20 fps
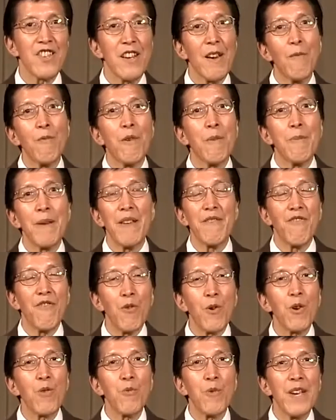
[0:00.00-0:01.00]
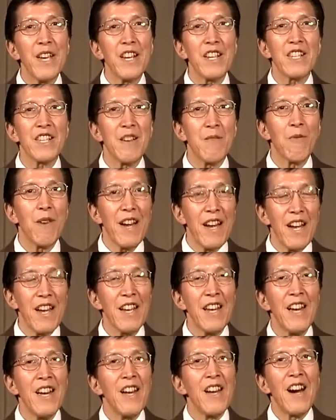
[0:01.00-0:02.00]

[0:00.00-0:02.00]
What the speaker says: and it would be 4 weeks away.